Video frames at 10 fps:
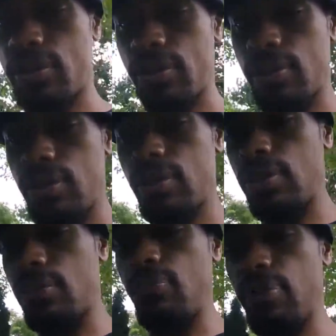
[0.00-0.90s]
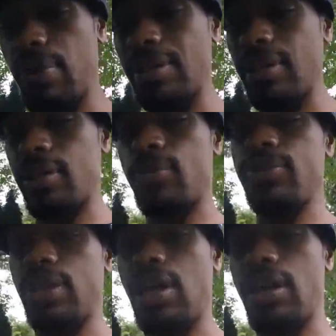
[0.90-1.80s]
see. I think it
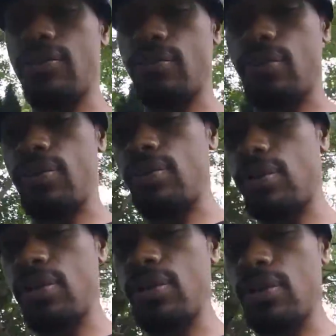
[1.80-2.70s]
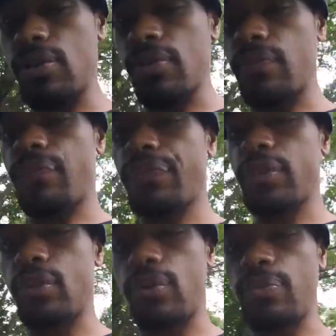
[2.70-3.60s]
was the last one.
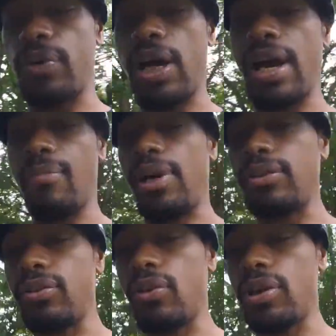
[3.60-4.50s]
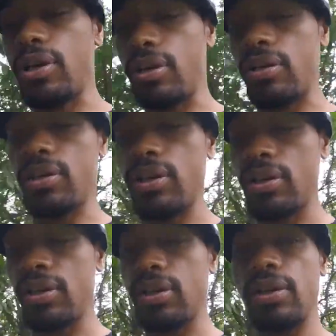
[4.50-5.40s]
The one that I had my daughter.
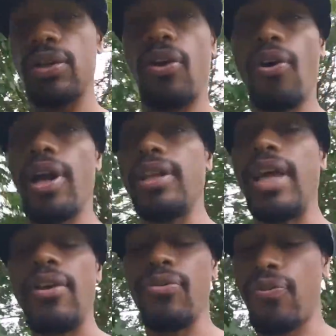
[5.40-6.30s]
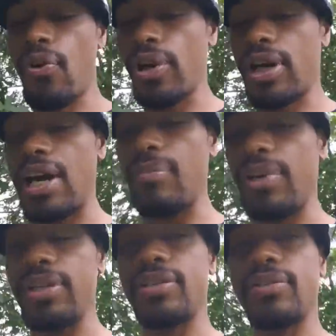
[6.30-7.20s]
Oh yeah, thank you for all the
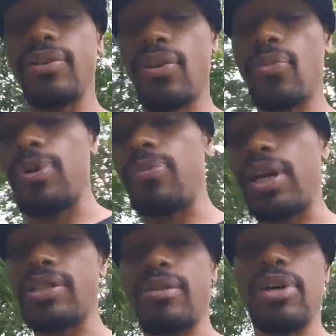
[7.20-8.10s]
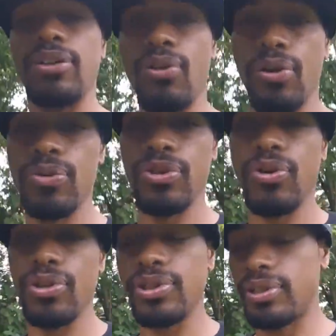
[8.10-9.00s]
comments. You know, people that said my daughter was
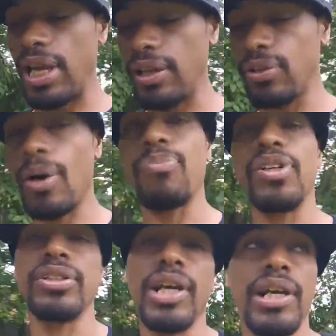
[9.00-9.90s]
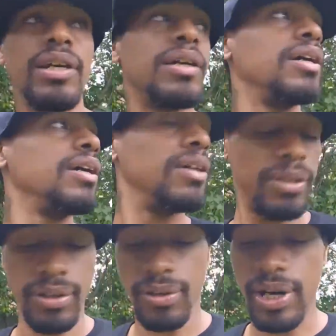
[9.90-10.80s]
gorgeous. Thank you, I appreciate it.
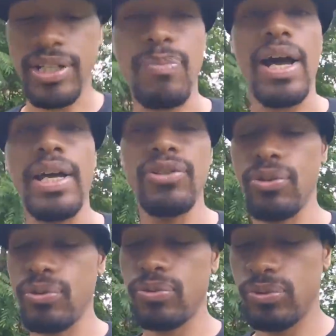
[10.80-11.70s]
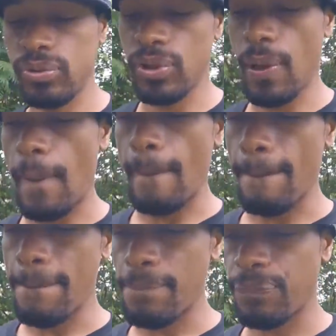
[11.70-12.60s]
You know, that's my angel.
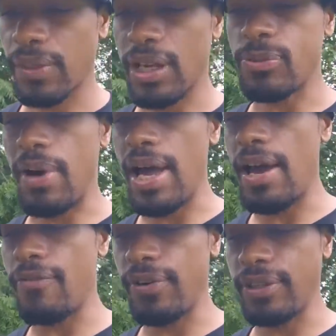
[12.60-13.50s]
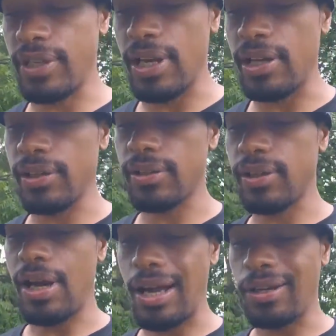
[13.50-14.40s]
That's my everything.
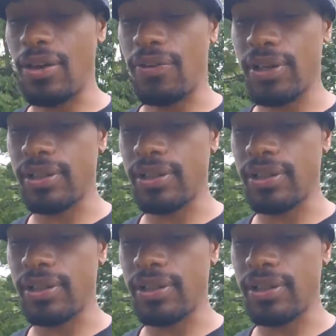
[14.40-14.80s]
I love her